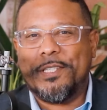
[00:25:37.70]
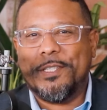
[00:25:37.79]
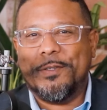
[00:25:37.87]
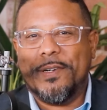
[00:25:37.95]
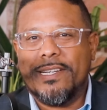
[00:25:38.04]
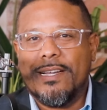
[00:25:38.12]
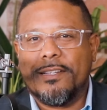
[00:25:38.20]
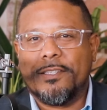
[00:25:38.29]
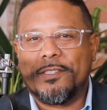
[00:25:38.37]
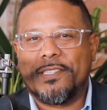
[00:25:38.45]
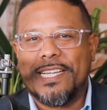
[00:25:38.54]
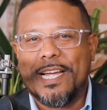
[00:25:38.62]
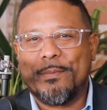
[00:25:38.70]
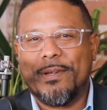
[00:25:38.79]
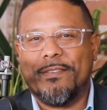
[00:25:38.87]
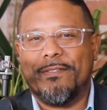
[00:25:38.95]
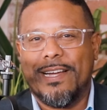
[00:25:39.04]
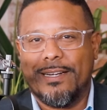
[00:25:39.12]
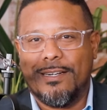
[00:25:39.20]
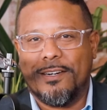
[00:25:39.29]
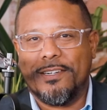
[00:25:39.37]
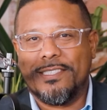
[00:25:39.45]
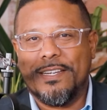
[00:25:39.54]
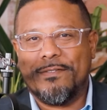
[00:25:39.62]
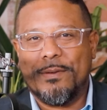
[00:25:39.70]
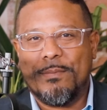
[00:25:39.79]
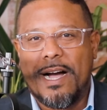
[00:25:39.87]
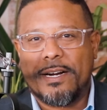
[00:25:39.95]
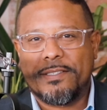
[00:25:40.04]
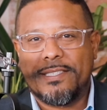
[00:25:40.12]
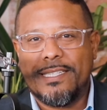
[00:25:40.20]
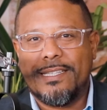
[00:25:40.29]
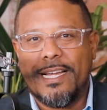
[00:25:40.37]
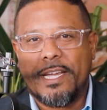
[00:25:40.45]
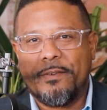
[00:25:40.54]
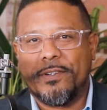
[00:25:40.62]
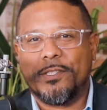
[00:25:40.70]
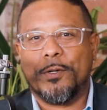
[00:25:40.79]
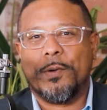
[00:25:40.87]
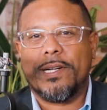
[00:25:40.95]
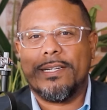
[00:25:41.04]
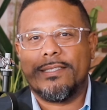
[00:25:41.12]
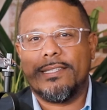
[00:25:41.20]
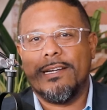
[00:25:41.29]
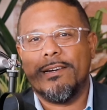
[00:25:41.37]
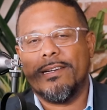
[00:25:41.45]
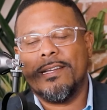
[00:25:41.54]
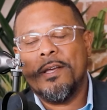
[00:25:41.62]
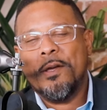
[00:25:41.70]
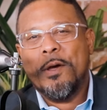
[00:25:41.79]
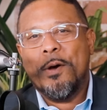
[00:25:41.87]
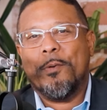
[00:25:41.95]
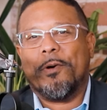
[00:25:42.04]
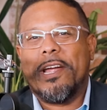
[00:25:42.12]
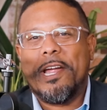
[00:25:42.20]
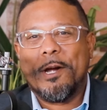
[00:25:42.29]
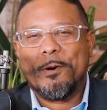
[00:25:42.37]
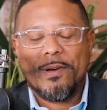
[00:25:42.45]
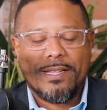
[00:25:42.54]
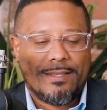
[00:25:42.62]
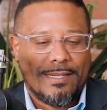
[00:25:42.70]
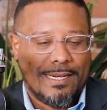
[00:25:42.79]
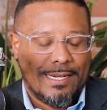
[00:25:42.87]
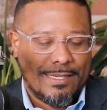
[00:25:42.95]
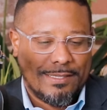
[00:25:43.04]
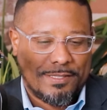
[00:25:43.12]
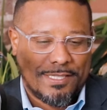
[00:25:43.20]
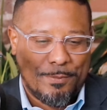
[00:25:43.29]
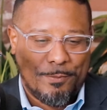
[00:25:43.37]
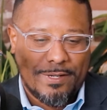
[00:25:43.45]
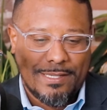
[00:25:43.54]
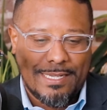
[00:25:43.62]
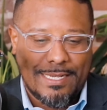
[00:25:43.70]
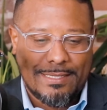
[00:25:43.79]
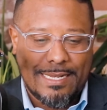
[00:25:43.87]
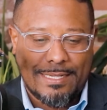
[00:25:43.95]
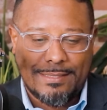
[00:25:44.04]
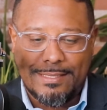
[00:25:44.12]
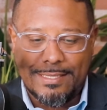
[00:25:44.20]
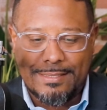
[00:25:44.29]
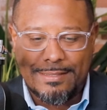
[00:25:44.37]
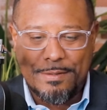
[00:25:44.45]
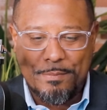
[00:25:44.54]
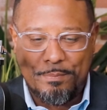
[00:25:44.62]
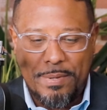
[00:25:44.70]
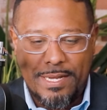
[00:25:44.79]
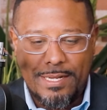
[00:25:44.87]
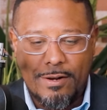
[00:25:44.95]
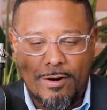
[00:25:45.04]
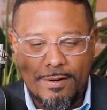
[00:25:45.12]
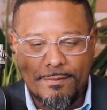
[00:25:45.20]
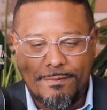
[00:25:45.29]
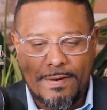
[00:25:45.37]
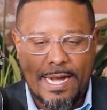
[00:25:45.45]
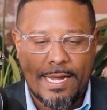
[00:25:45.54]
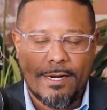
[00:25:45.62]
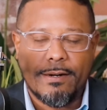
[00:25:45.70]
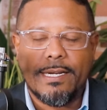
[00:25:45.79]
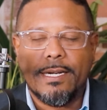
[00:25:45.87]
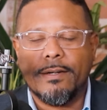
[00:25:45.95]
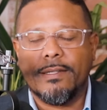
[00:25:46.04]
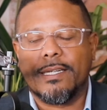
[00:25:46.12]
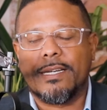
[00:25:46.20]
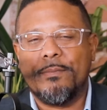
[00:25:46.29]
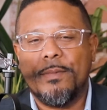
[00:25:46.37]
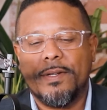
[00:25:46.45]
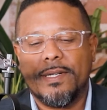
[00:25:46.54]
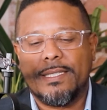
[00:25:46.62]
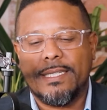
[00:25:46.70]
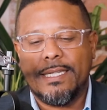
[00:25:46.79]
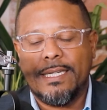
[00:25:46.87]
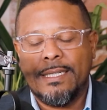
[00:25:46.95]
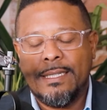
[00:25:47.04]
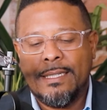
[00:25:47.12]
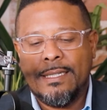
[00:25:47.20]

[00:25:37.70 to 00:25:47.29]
to another segment of Vanguards of Democracy. Thank you for joining us here. And we're here with someone that has just been on fire here in the community,